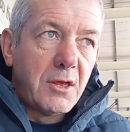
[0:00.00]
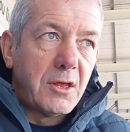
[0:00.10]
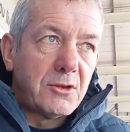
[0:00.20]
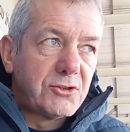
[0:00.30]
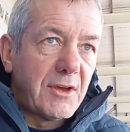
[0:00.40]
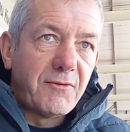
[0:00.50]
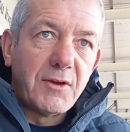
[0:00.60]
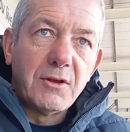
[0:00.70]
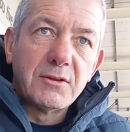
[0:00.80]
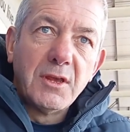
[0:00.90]
at
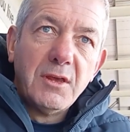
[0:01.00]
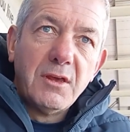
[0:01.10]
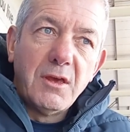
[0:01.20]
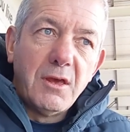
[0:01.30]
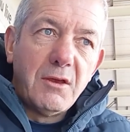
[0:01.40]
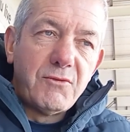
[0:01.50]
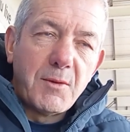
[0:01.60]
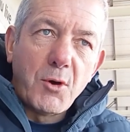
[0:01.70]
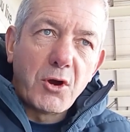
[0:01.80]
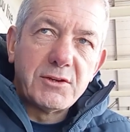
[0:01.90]
Sheffield,
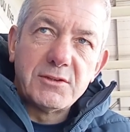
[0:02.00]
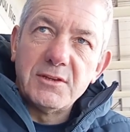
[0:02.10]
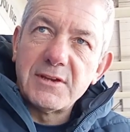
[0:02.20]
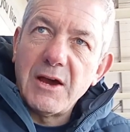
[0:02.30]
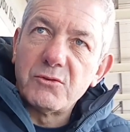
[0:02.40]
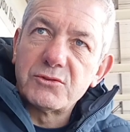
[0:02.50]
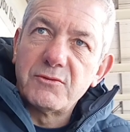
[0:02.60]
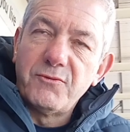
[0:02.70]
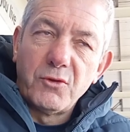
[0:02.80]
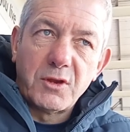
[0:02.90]
remortgaged his house,
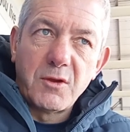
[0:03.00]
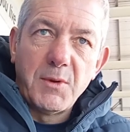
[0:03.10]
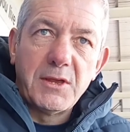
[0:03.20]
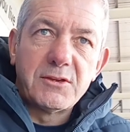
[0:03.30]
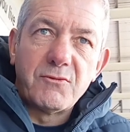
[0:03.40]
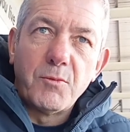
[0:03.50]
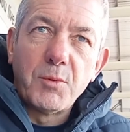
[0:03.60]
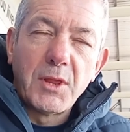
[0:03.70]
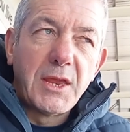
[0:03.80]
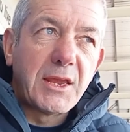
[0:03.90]
fully committed to
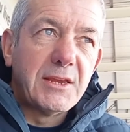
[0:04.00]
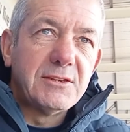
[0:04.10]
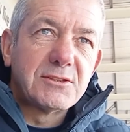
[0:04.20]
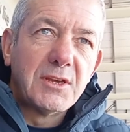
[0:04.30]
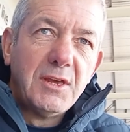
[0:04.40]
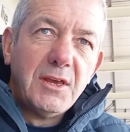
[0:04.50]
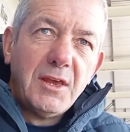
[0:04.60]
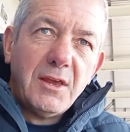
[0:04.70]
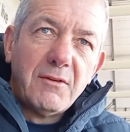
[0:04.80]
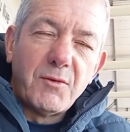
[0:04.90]
rugby league.
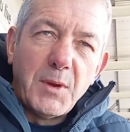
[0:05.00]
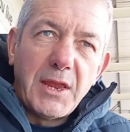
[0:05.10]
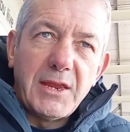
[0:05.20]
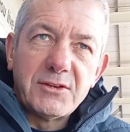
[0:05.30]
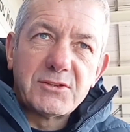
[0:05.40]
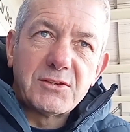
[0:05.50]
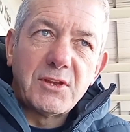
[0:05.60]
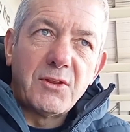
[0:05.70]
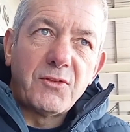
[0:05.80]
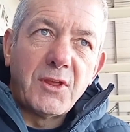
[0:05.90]
For me, he's
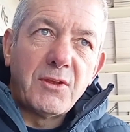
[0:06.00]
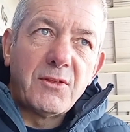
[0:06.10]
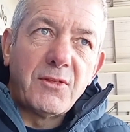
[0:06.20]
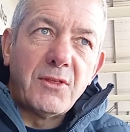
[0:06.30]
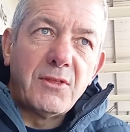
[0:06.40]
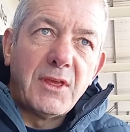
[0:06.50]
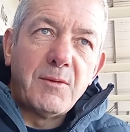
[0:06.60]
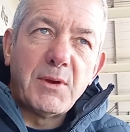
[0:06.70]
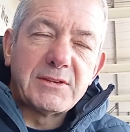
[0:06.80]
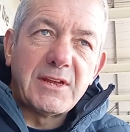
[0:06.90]
the
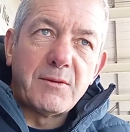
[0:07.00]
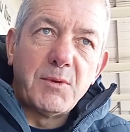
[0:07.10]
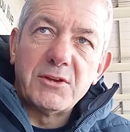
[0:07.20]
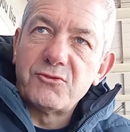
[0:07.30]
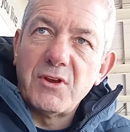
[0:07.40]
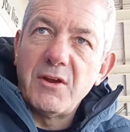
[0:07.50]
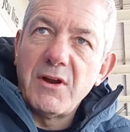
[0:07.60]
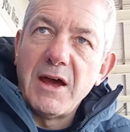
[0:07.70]
best administrator